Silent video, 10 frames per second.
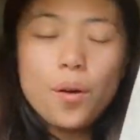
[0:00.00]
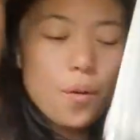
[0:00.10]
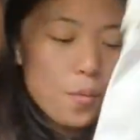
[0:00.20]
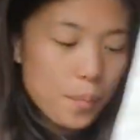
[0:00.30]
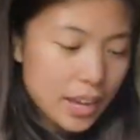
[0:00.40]

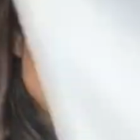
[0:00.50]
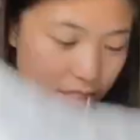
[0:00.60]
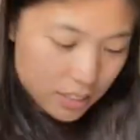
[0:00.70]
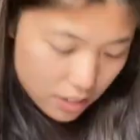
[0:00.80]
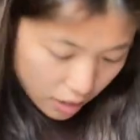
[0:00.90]
Oh my
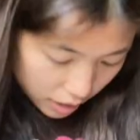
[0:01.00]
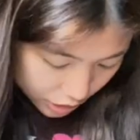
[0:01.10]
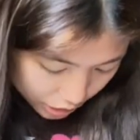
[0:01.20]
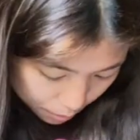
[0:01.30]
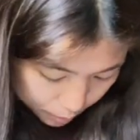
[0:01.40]

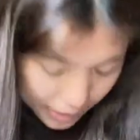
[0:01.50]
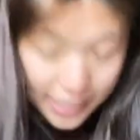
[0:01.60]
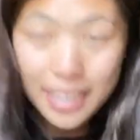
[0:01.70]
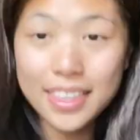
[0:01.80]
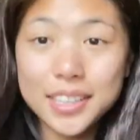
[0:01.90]
gosh, I'm obsessed,
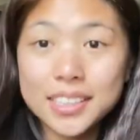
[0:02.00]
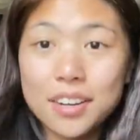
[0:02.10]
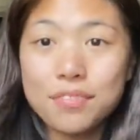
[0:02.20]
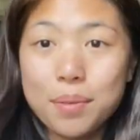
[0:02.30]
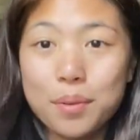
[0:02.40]
and I think it's
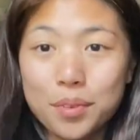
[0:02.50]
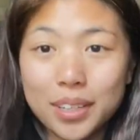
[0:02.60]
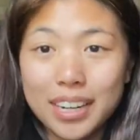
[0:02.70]
gonna fit me really